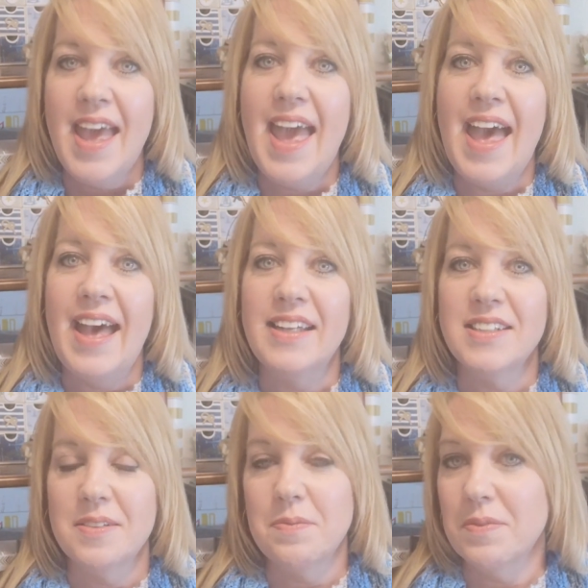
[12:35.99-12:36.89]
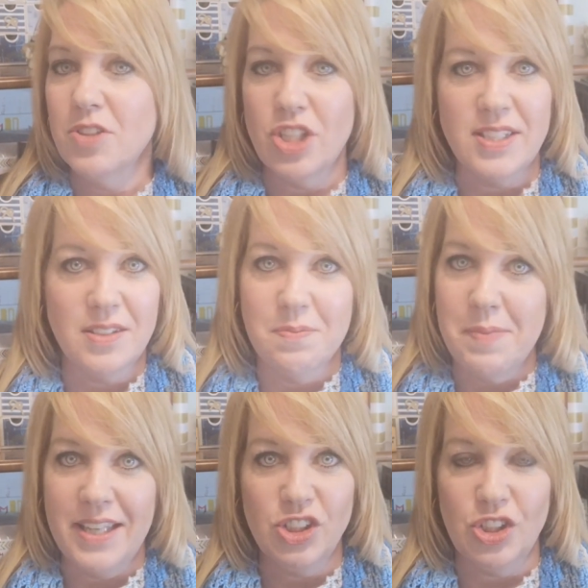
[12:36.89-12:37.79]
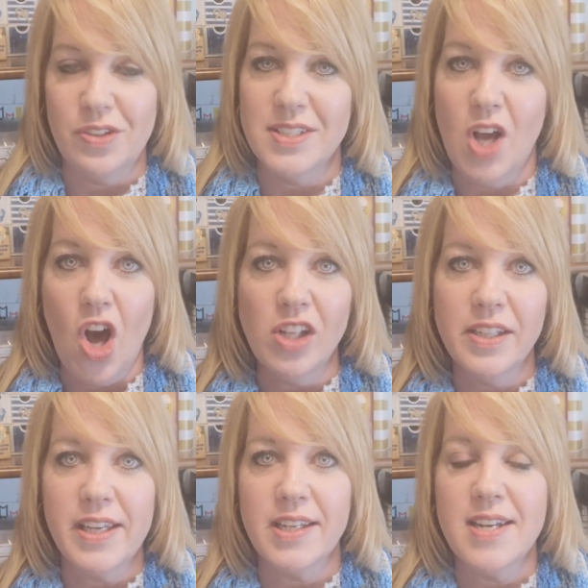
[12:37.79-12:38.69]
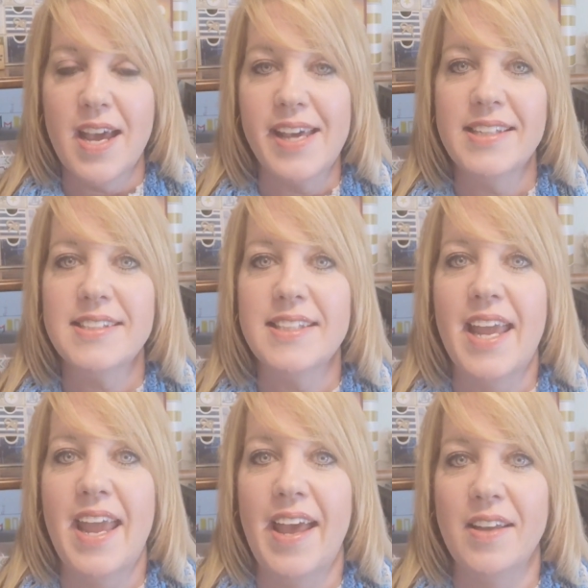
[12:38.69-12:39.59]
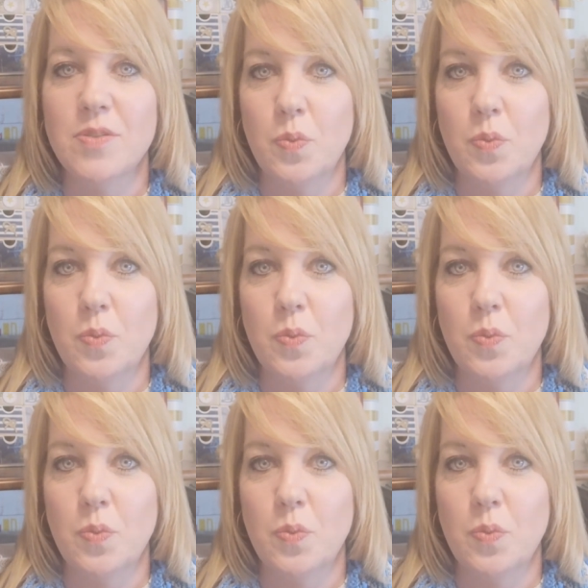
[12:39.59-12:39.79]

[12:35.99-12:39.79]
and just make sure it's all looking nice and